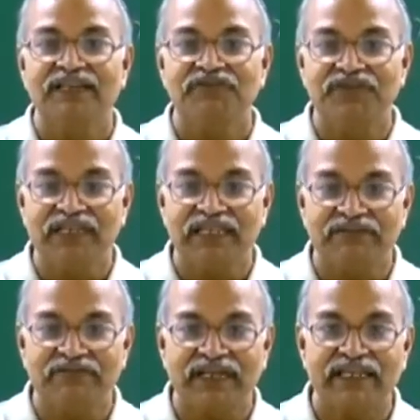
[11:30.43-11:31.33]
will
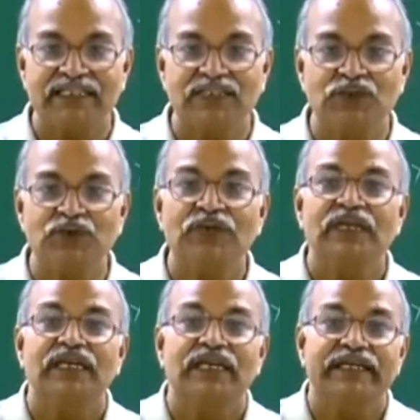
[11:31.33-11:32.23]
give rise to
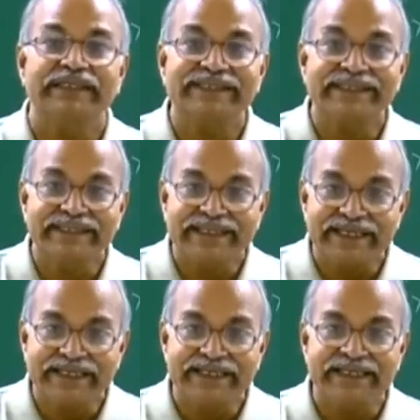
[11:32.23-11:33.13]
a
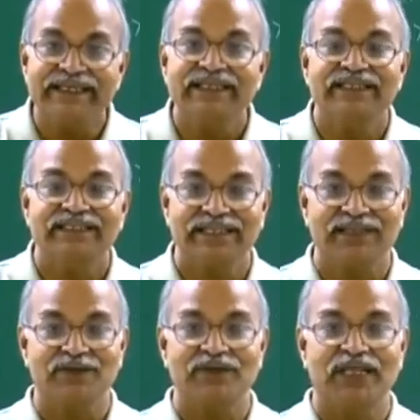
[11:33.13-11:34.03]
steady
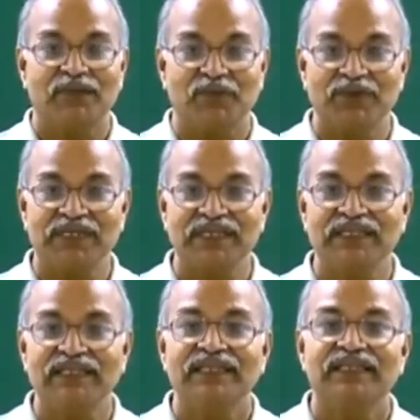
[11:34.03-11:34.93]
circular
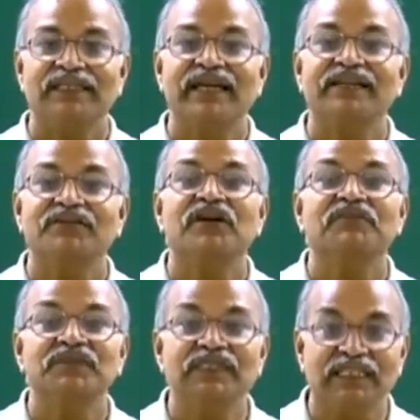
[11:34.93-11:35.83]
motion that you
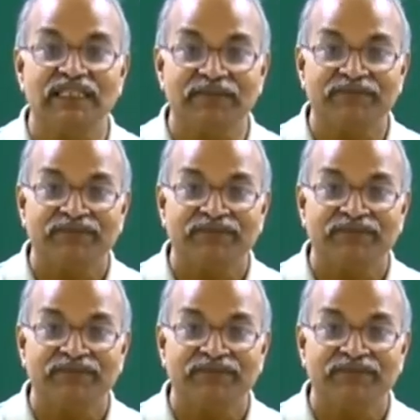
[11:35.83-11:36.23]
have seen.